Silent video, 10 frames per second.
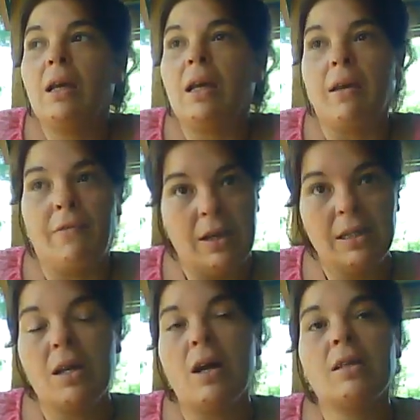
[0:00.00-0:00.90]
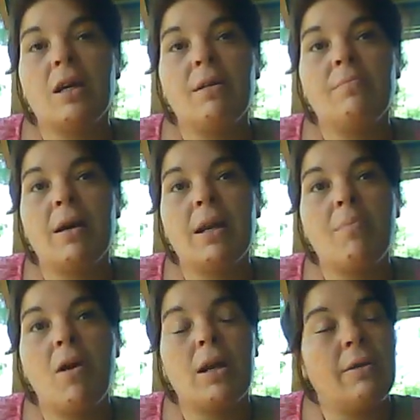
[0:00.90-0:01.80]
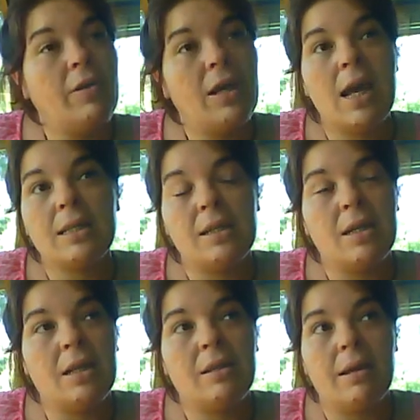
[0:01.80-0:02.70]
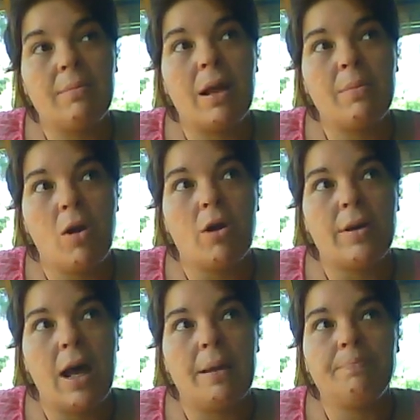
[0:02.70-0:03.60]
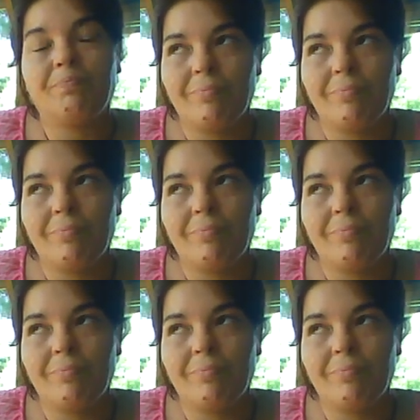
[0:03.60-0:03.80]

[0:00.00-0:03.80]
if he's not done by tomorrow, if he hasn't done anything by tomorrow night,